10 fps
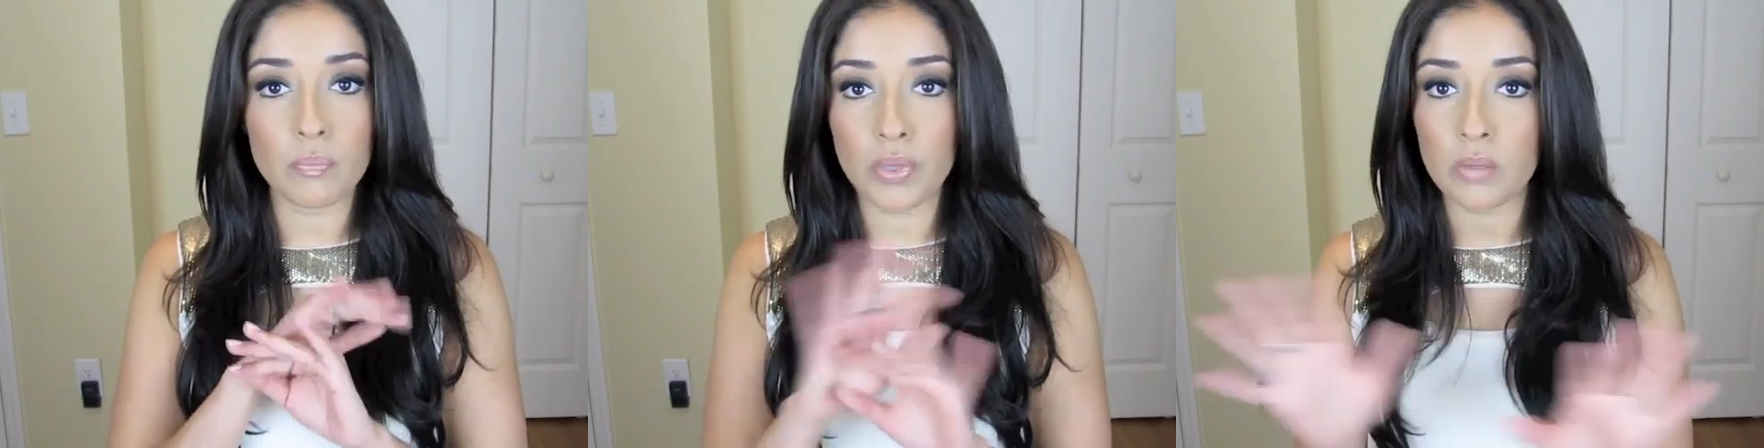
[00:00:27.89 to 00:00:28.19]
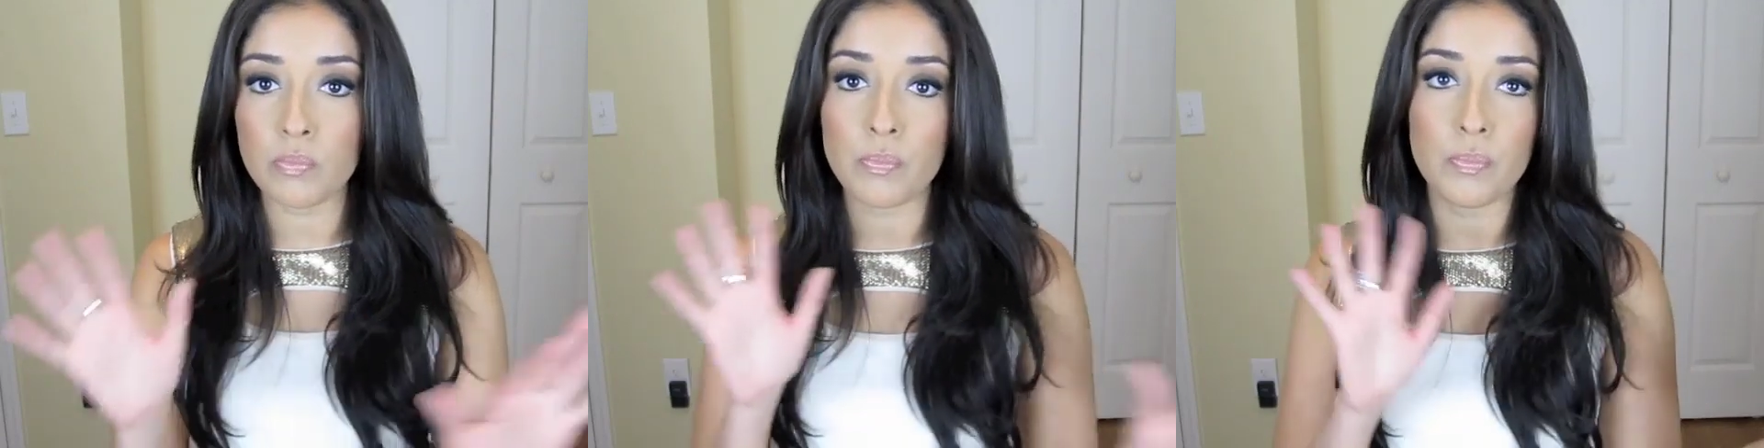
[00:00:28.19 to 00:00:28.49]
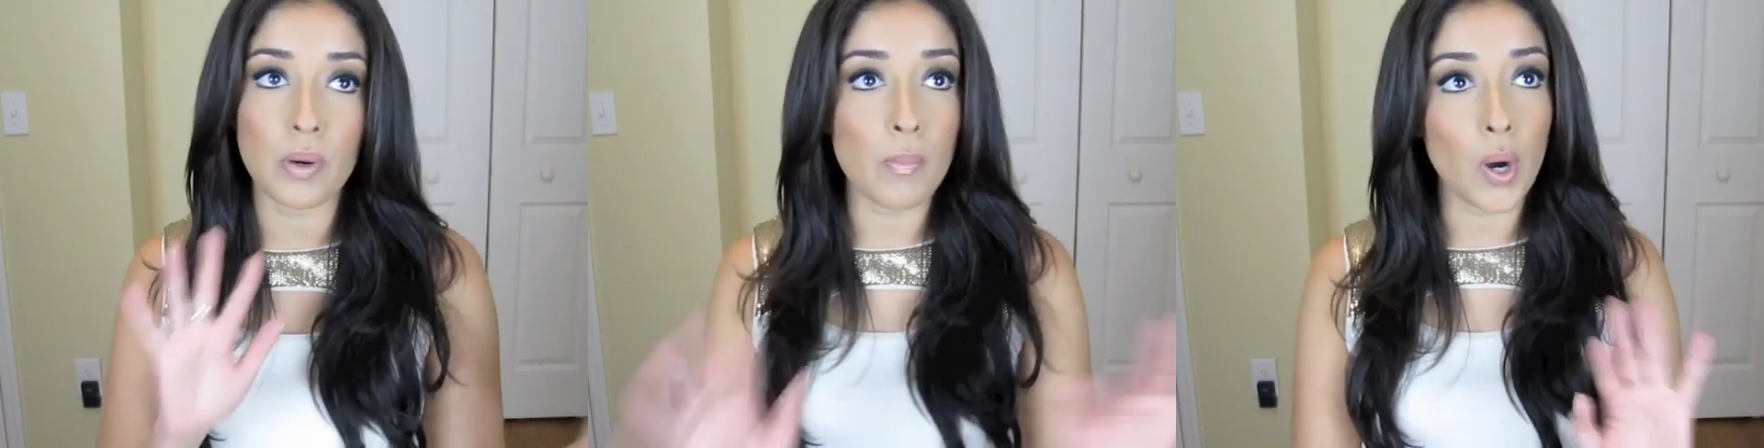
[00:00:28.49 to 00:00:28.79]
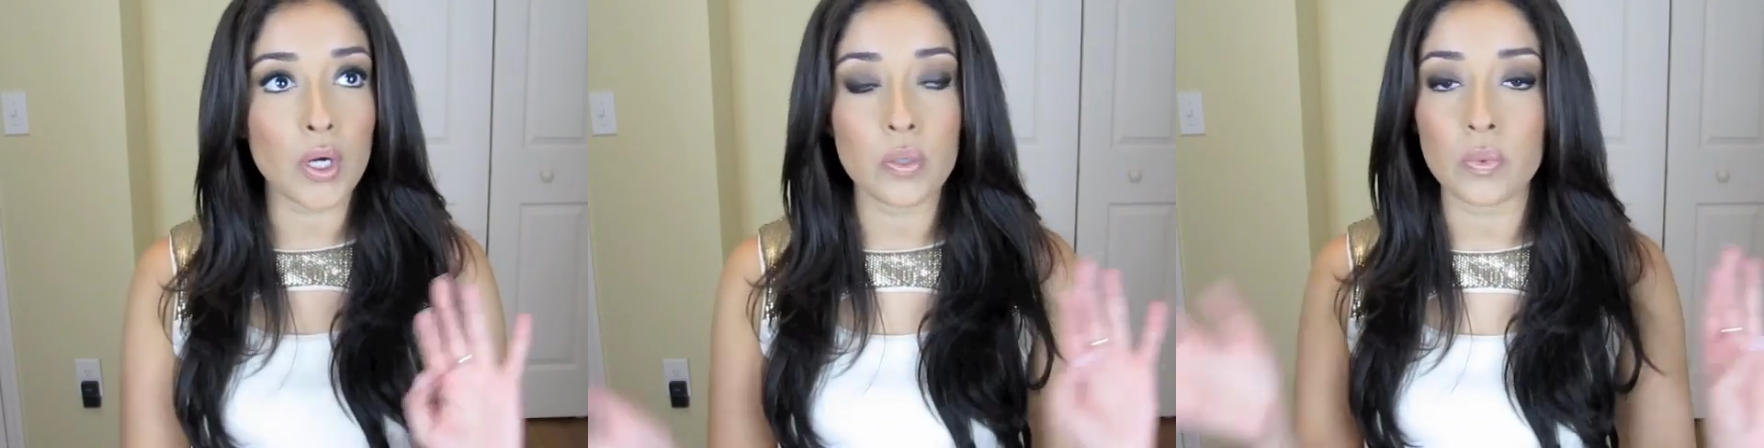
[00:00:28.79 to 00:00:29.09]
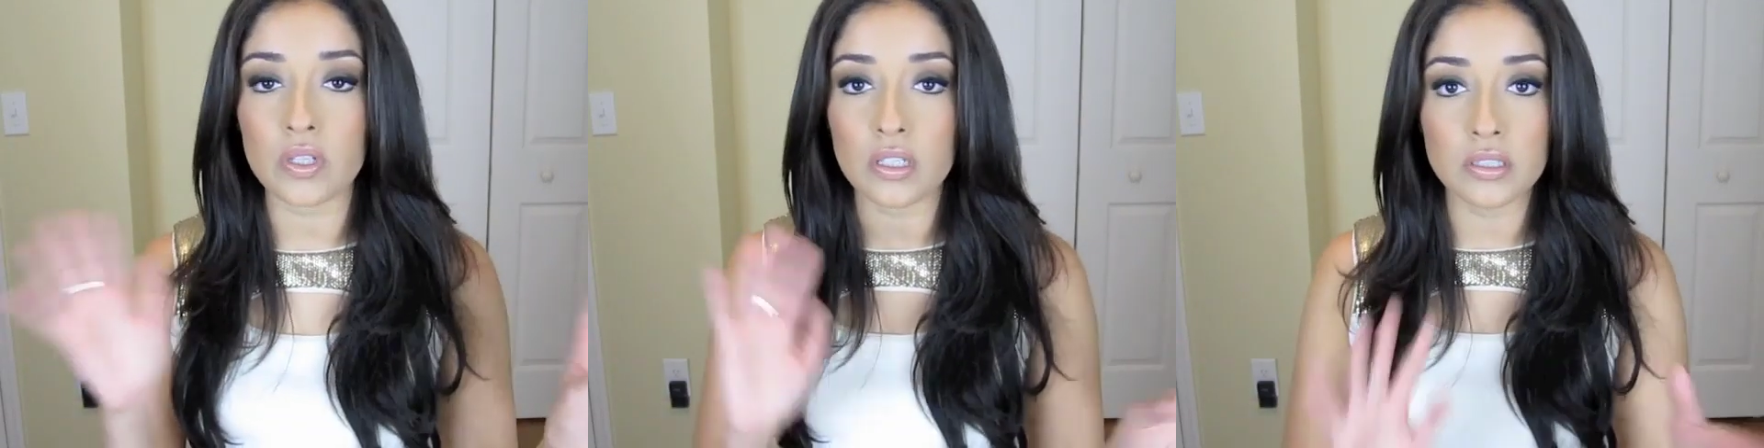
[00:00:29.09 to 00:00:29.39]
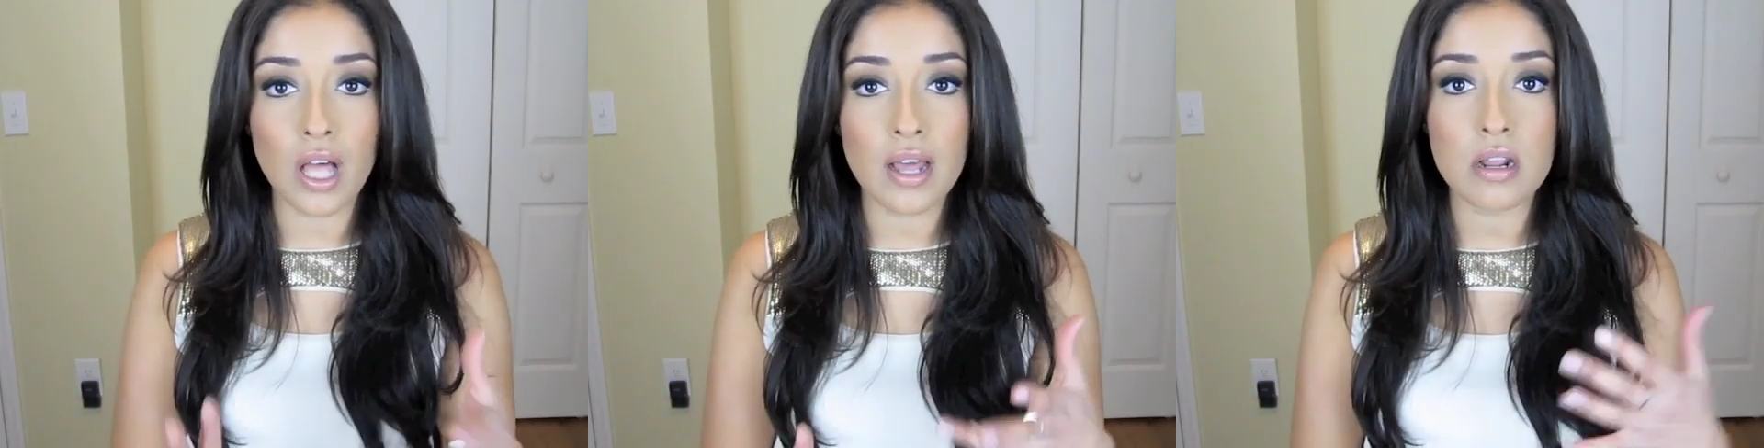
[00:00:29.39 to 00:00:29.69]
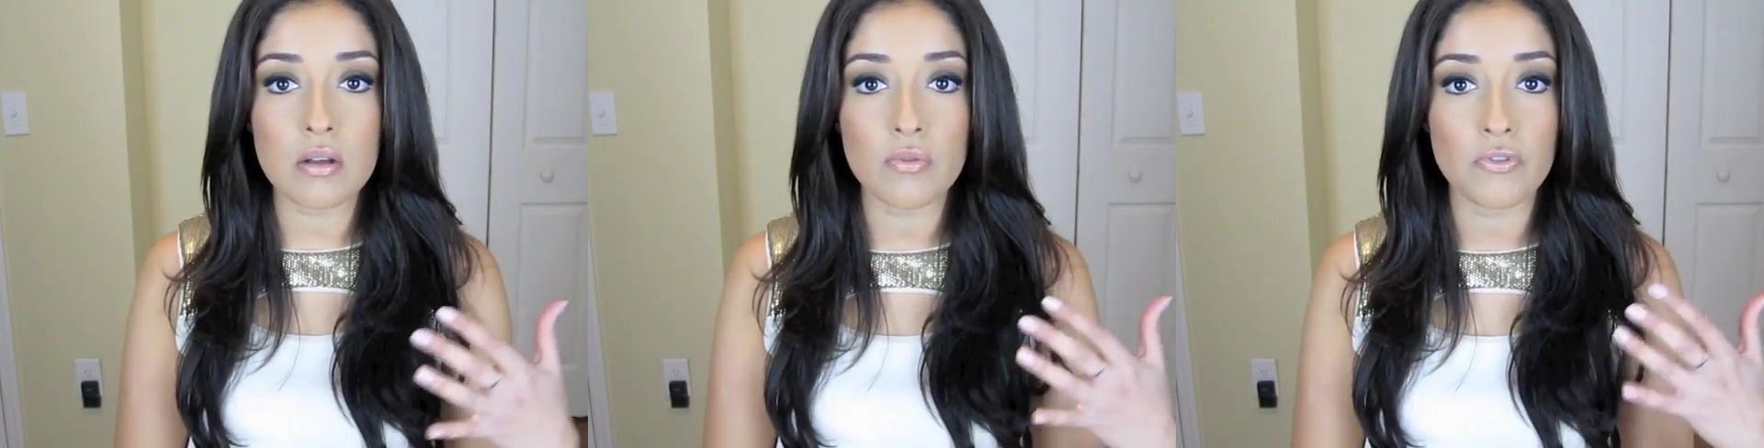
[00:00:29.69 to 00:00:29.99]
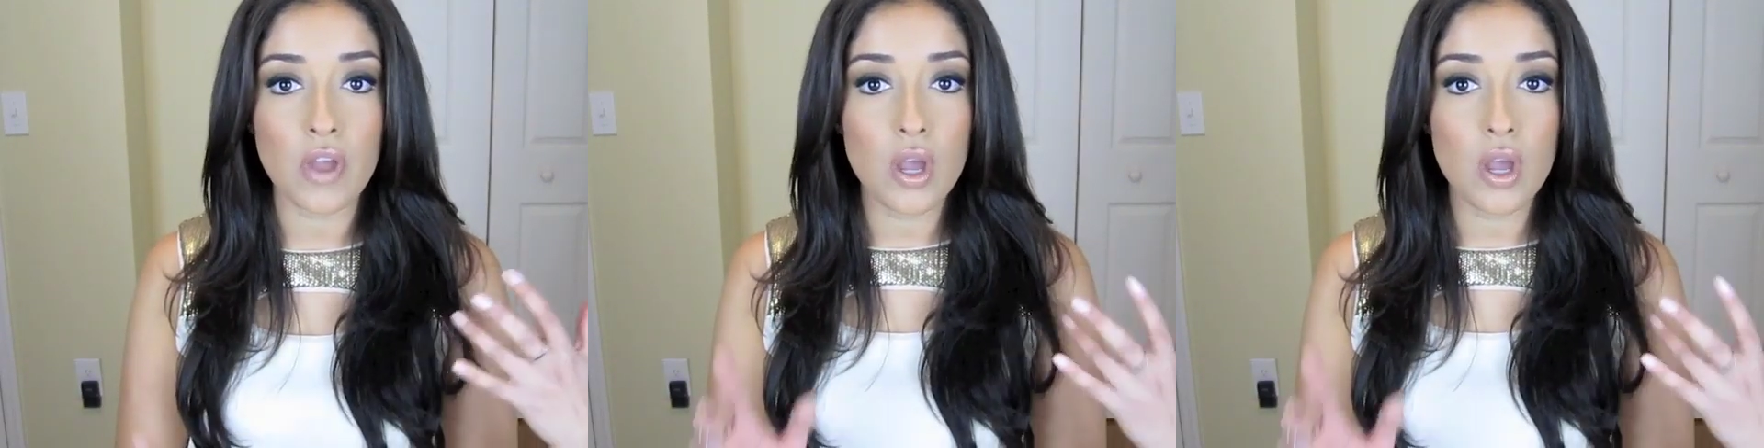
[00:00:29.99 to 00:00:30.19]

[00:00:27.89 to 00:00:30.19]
been bombarded with a lot of